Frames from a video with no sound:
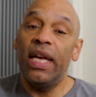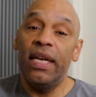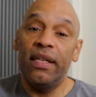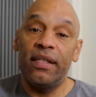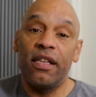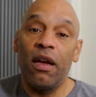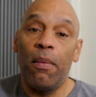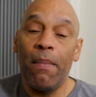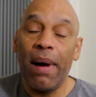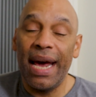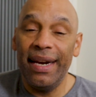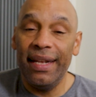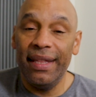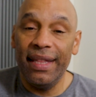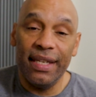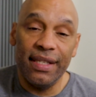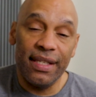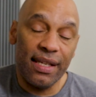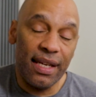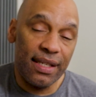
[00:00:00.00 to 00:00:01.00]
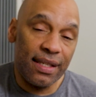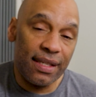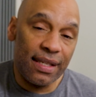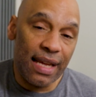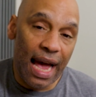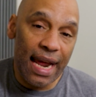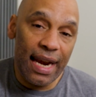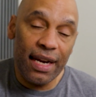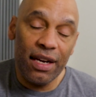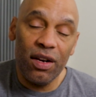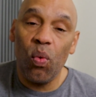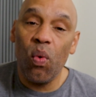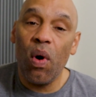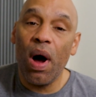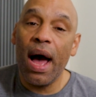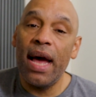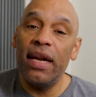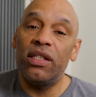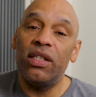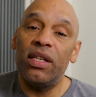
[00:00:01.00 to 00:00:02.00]
Is somebody that is exciting to
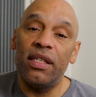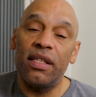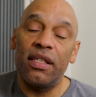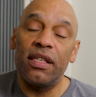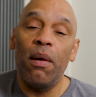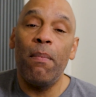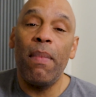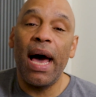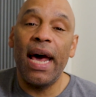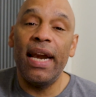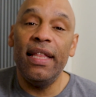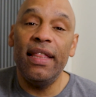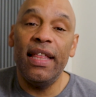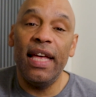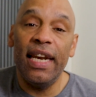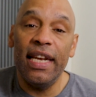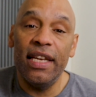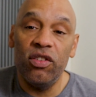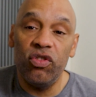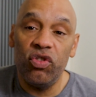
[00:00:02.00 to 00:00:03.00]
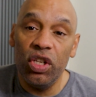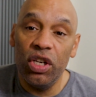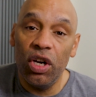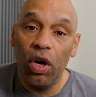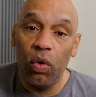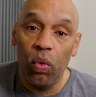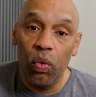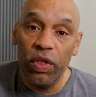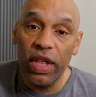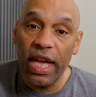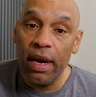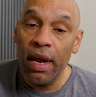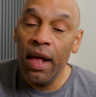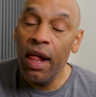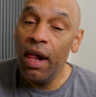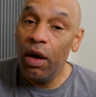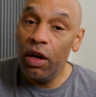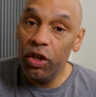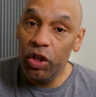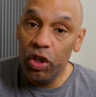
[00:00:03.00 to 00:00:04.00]
watch and somebody that is, you know, that
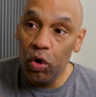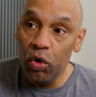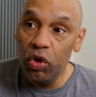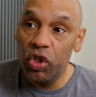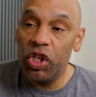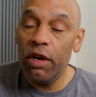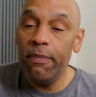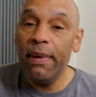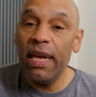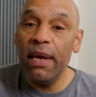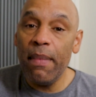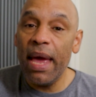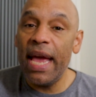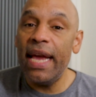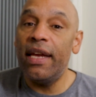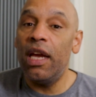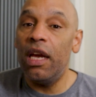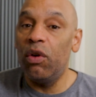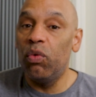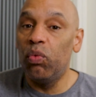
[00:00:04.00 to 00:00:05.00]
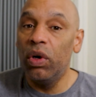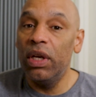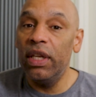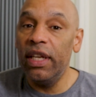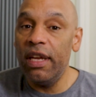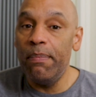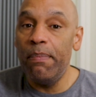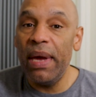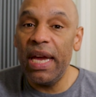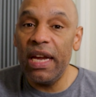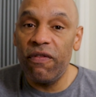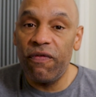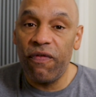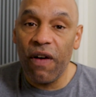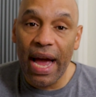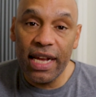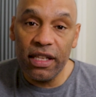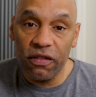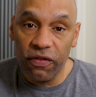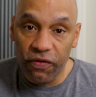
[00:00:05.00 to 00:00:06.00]
you should be making really big
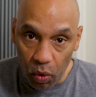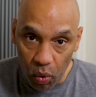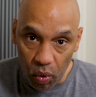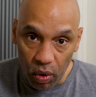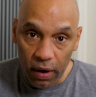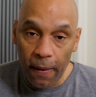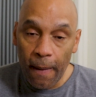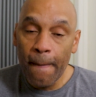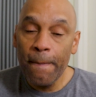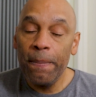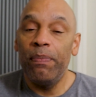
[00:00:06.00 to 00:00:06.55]
fights for.